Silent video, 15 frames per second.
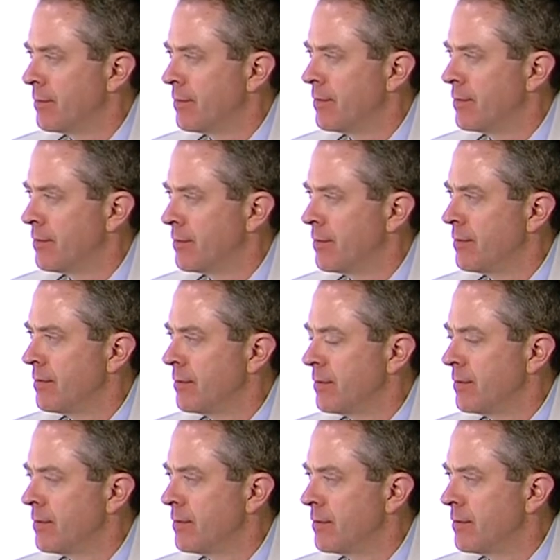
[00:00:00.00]

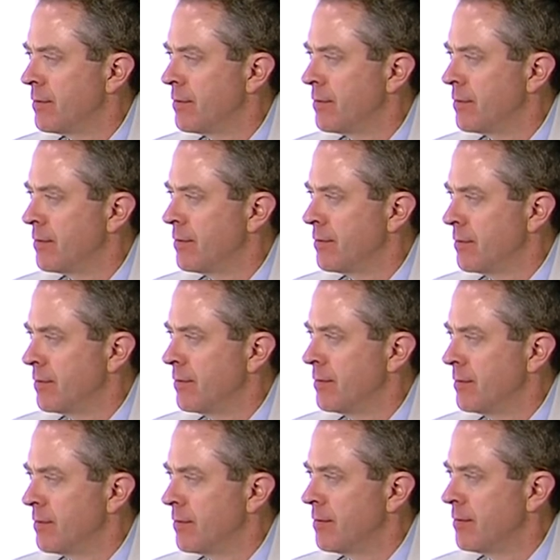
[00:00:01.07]

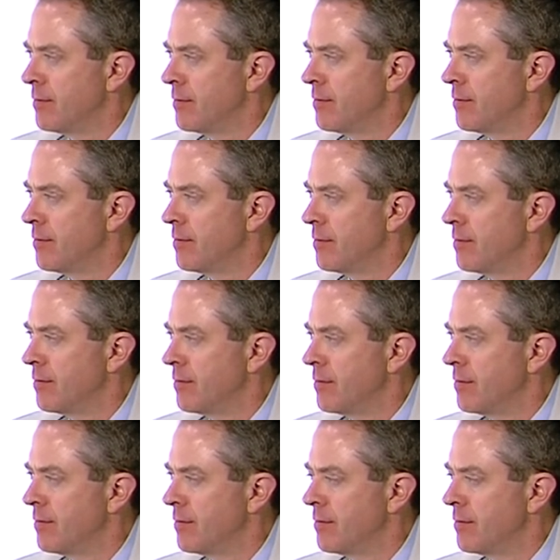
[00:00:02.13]

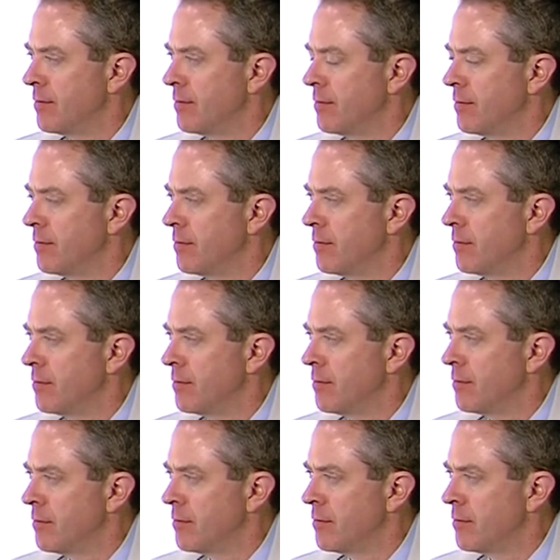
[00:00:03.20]

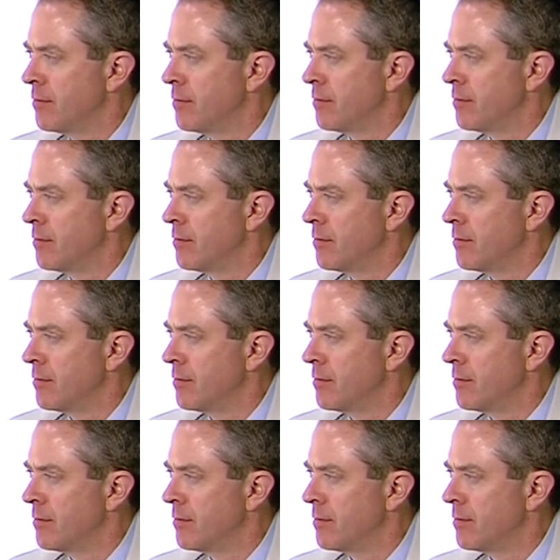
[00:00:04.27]

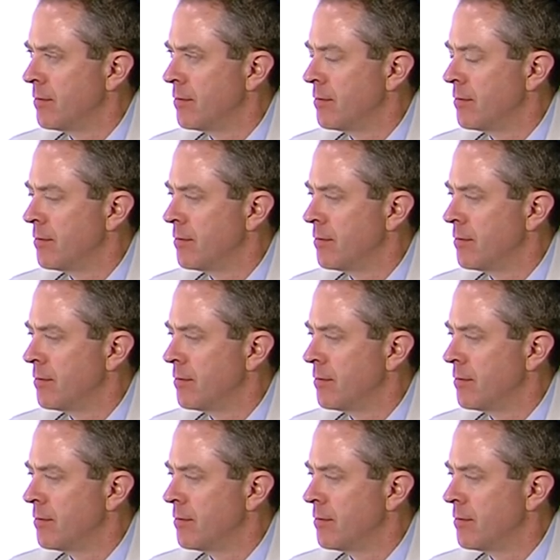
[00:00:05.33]
(not speaking)